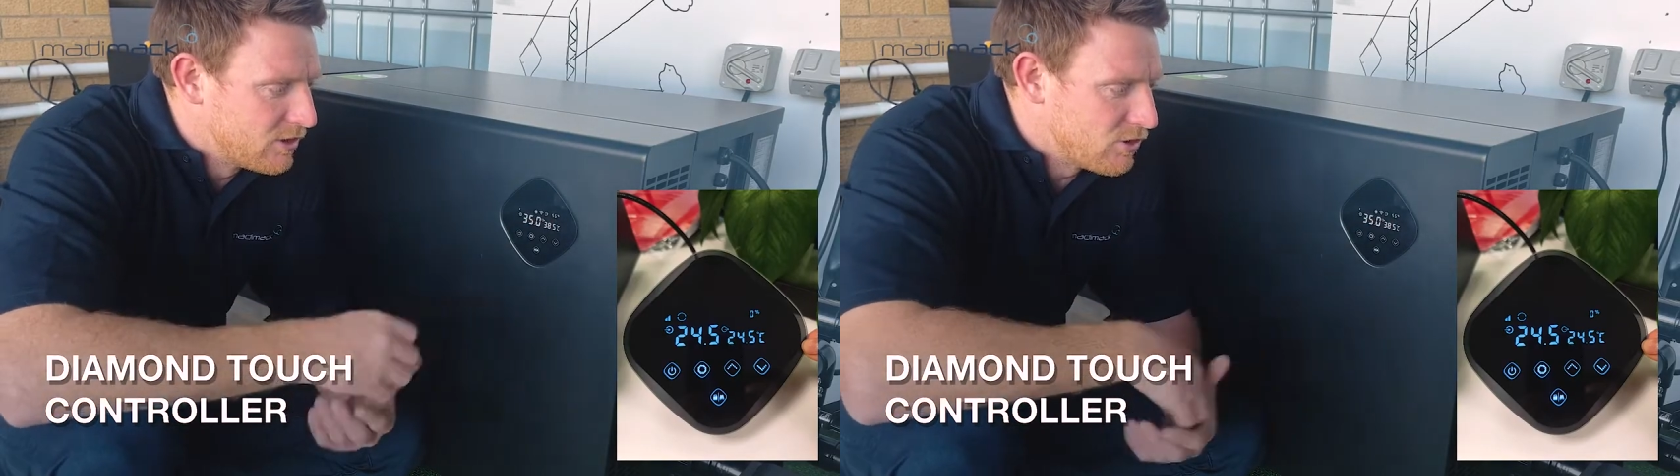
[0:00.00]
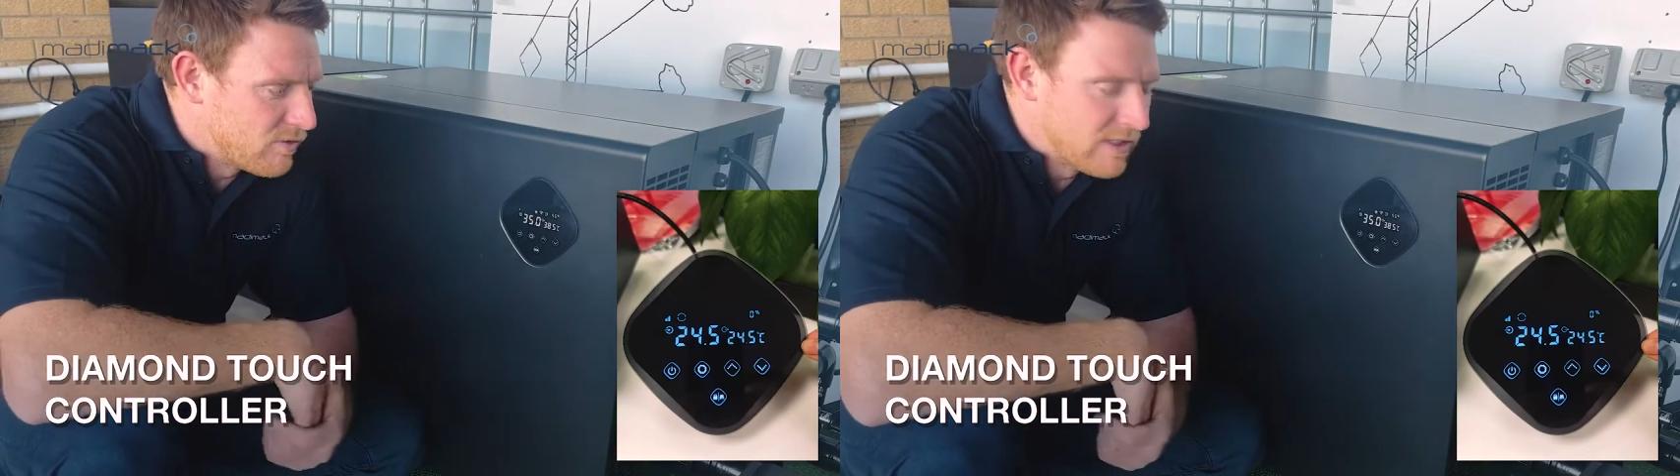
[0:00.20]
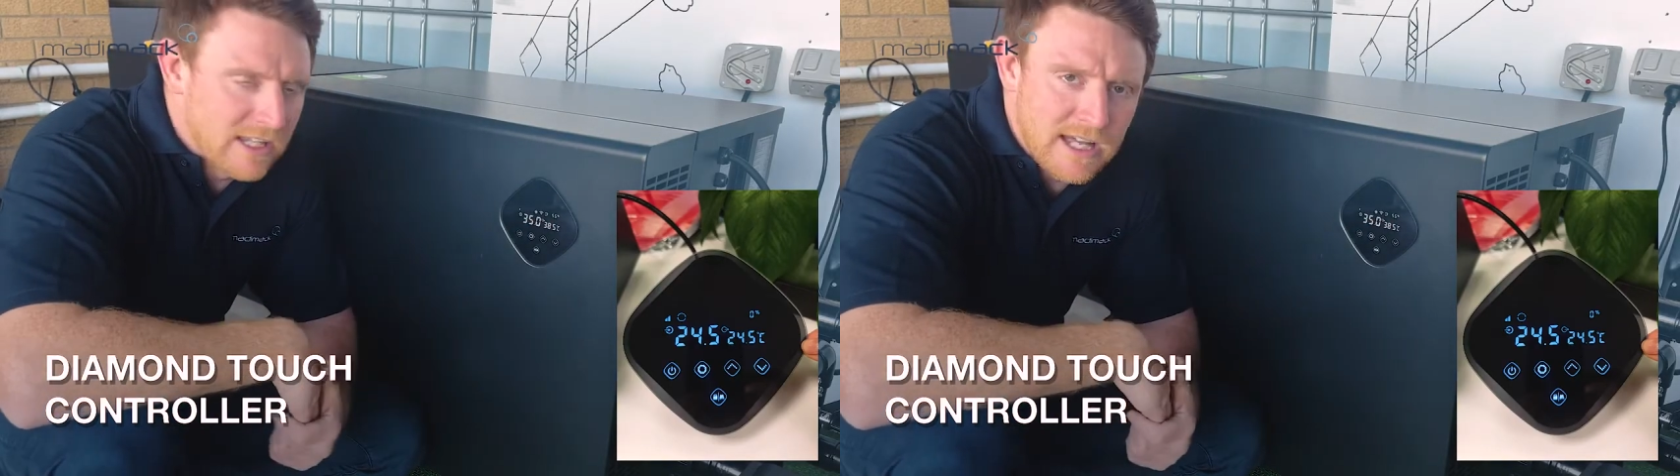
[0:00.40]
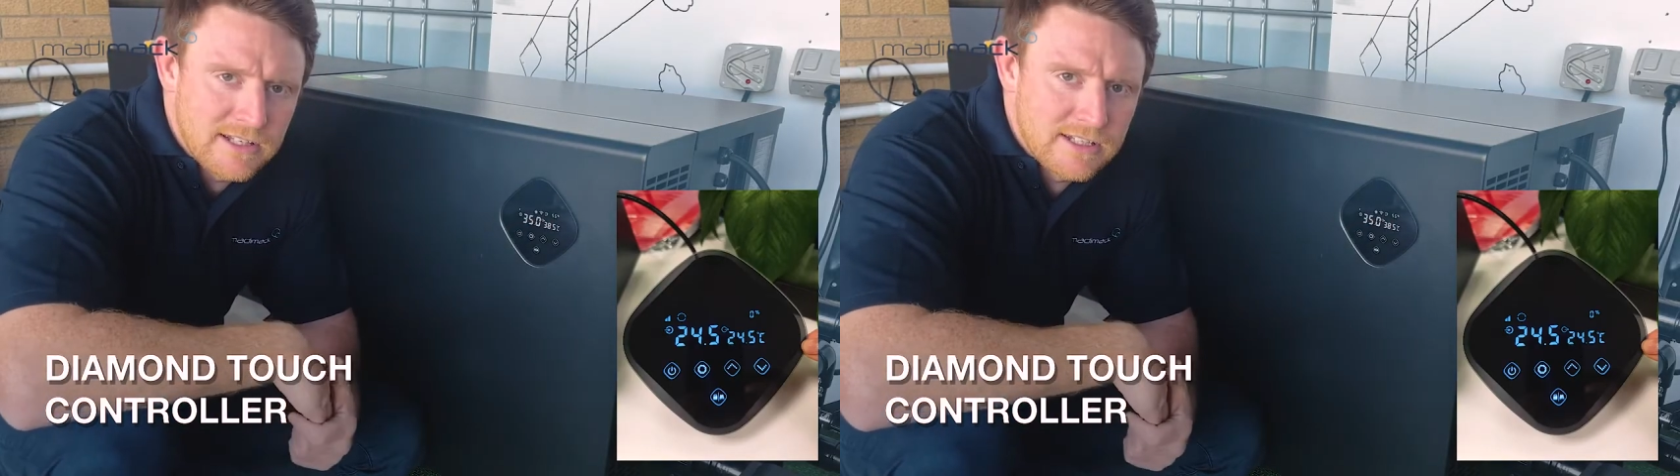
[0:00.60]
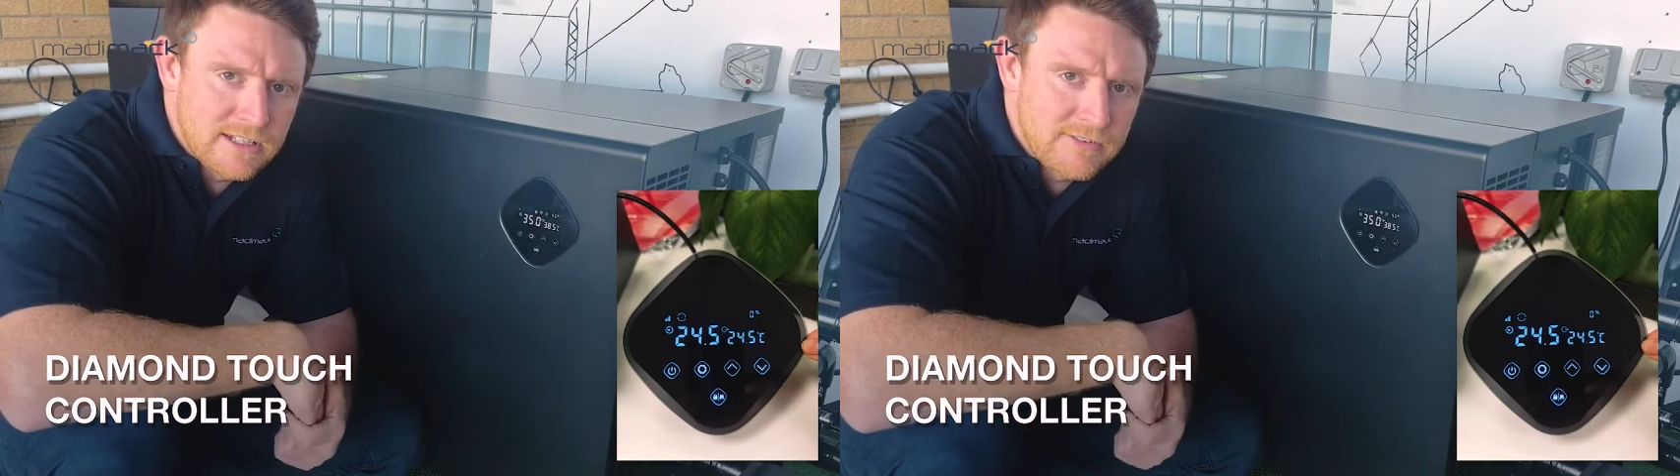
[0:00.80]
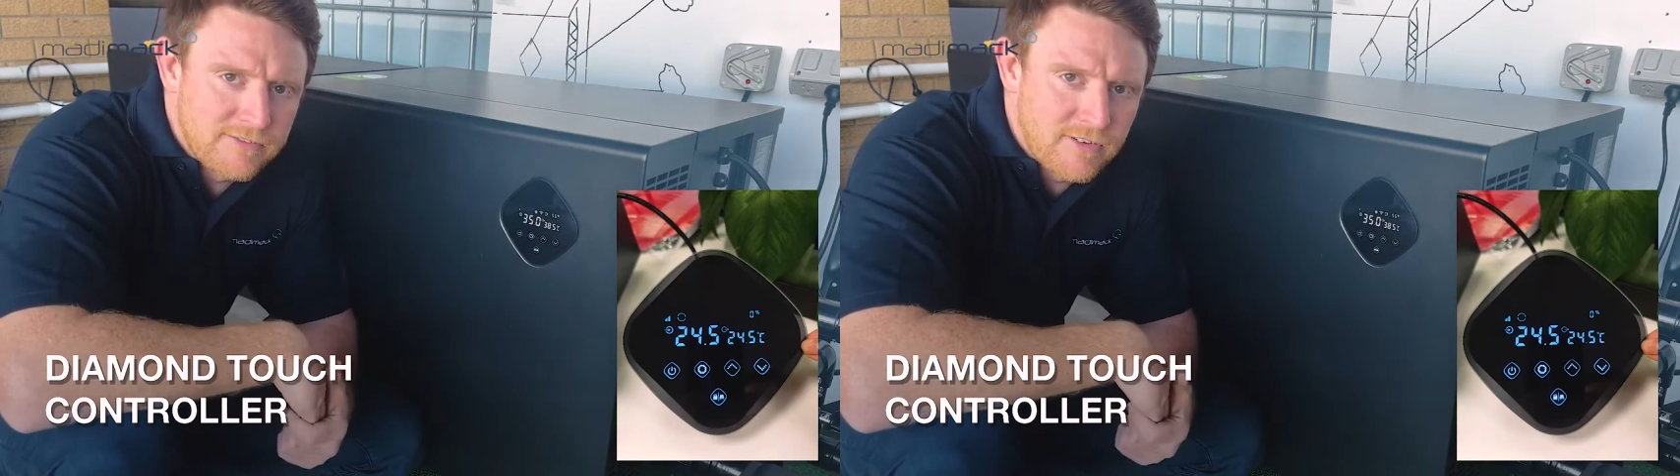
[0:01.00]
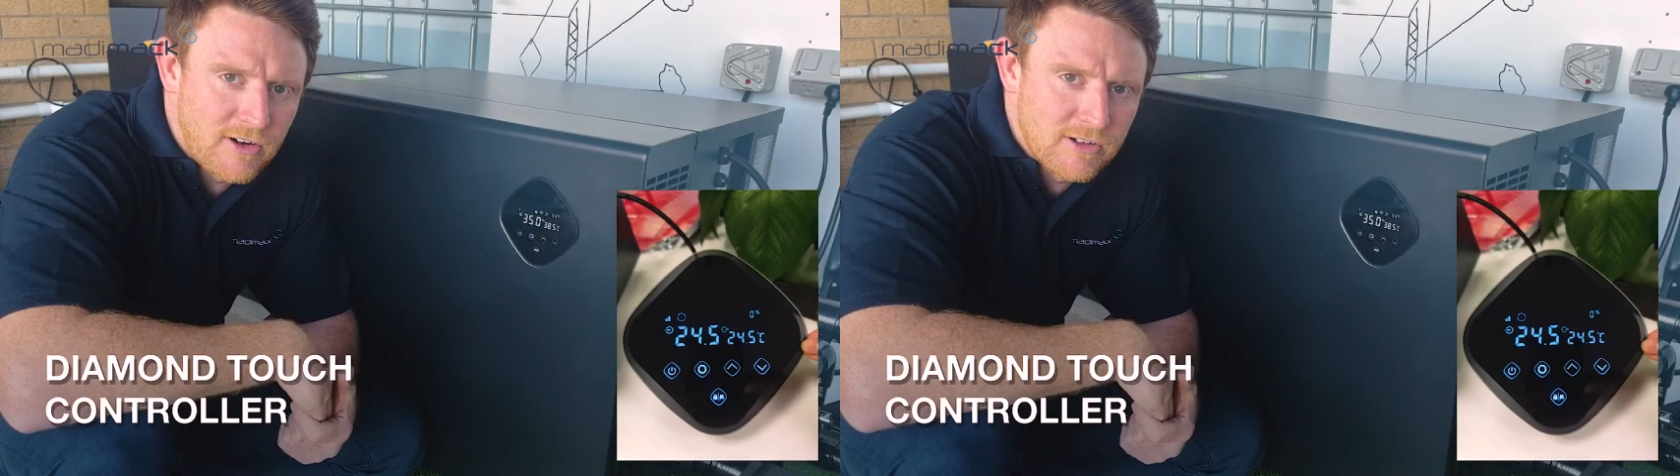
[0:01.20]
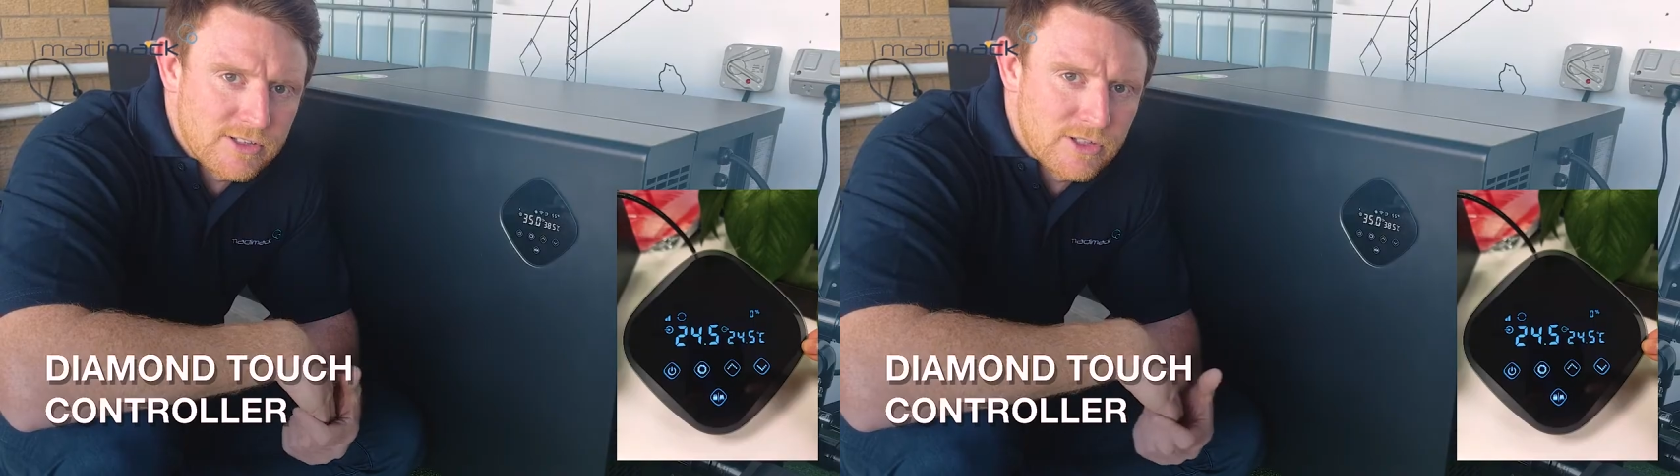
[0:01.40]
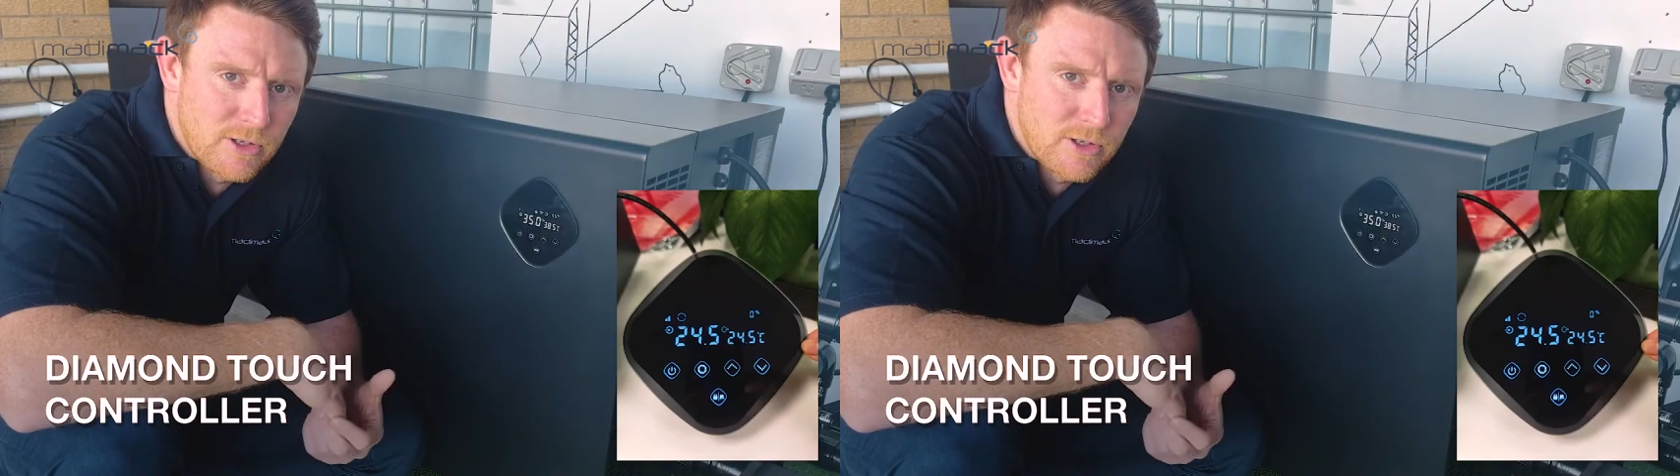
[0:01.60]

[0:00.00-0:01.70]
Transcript: just really handy to